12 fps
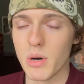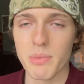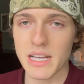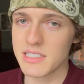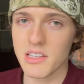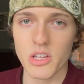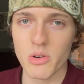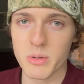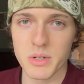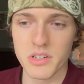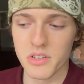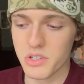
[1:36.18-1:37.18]
basically what I'm
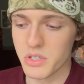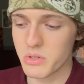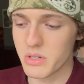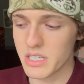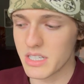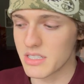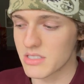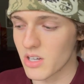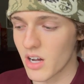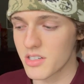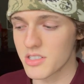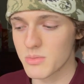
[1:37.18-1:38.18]
gonna do is
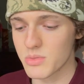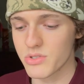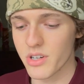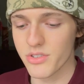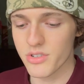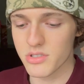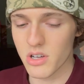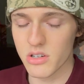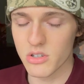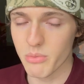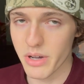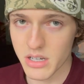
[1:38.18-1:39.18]
talk to some strangers
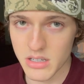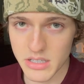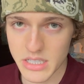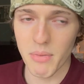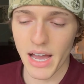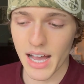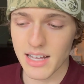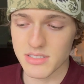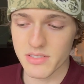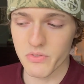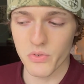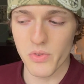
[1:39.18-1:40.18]
on Omegle,
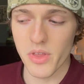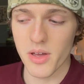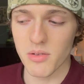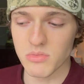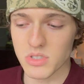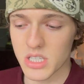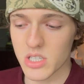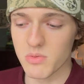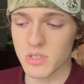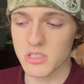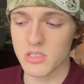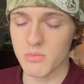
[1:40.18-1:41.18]
ask for them to give
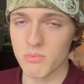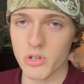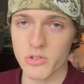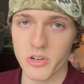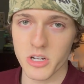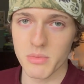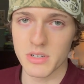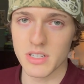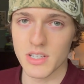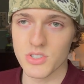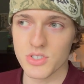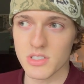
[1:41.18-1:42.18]
me some book
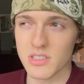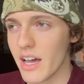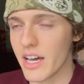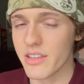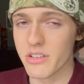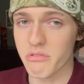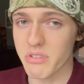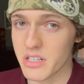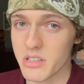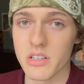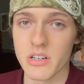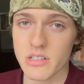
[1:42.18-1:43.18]
recommendations, and then
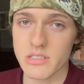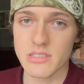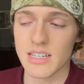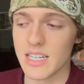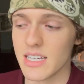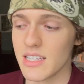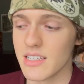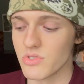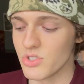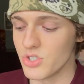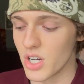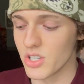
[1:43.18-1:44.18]
read those
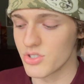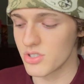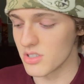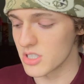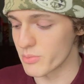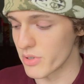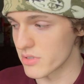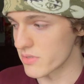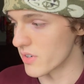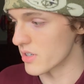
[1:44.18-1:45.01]
and judge these motherfuckers.